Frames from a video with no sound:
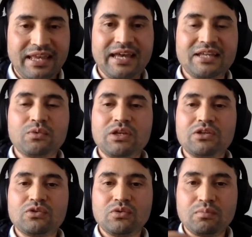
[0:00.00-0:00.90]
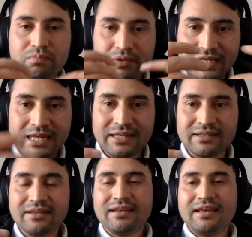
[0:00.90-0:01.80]
And we need to bring
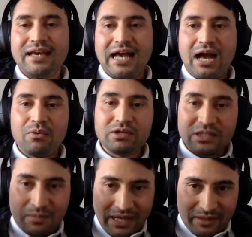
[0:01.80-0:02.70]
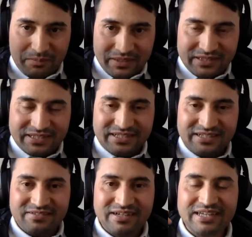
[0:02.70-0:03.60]
in our development,
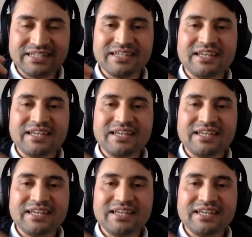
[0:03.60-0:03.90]
right?